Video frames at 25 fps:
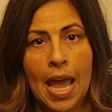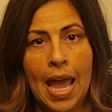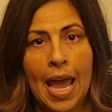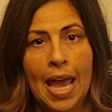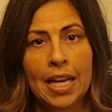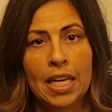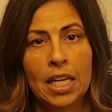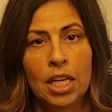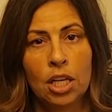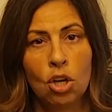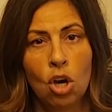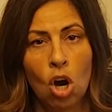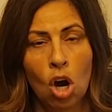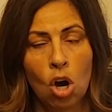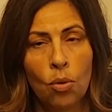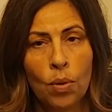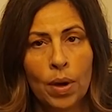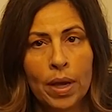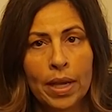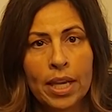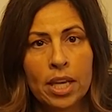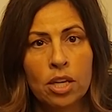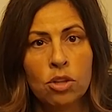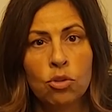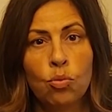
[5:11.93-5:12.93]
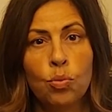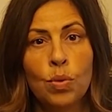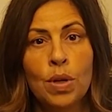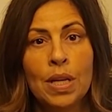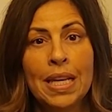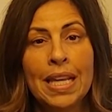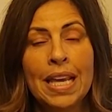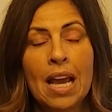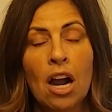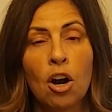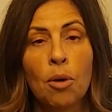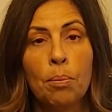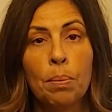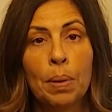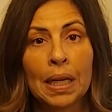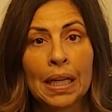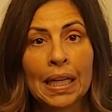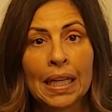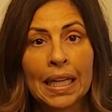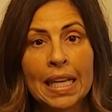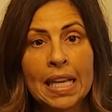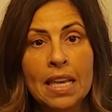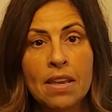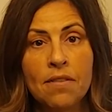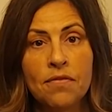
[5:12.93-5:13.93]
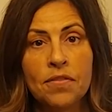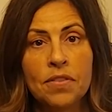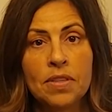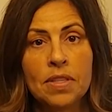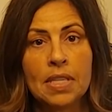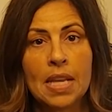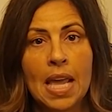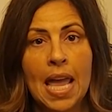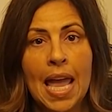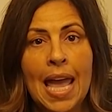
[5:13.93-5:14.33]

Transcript: And egoic is really our beliefs